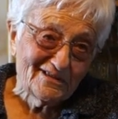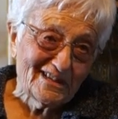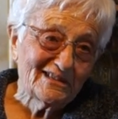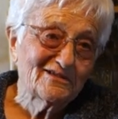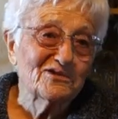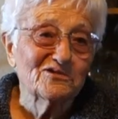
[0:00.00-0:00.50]

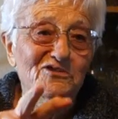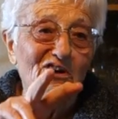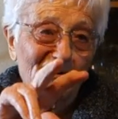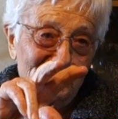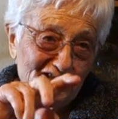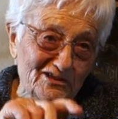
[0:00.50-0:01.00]
The 2
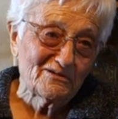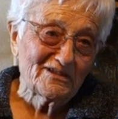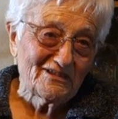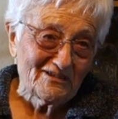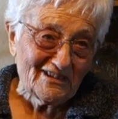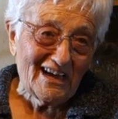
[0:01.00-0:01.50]
doctors went
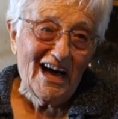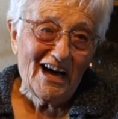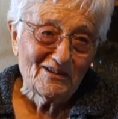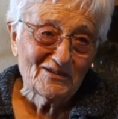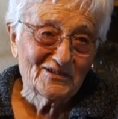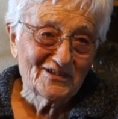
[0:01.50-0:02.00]
to the
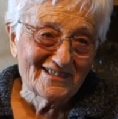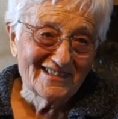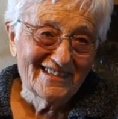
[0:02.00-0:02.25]
house.